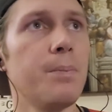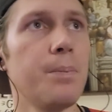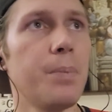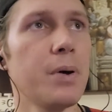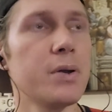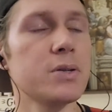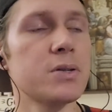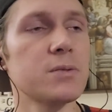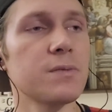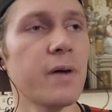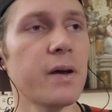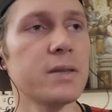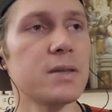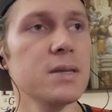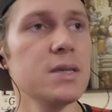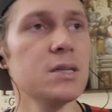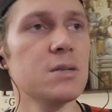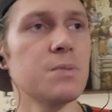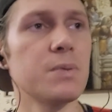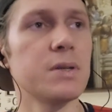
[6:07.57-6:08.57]
bunch of
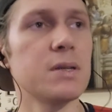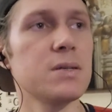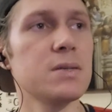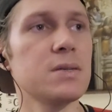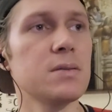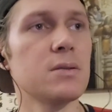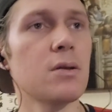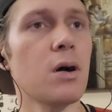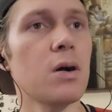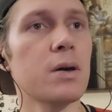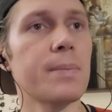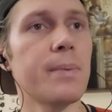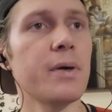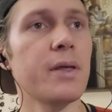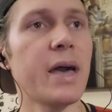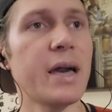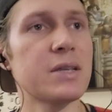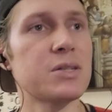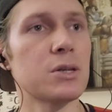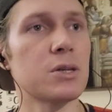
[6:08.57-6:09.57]
ideas, but he doesn't talk
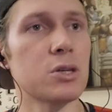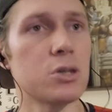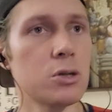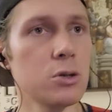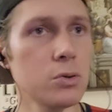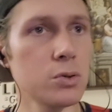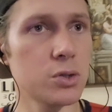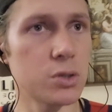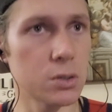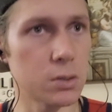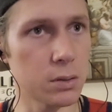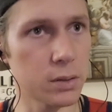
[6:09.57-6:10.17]
about execution.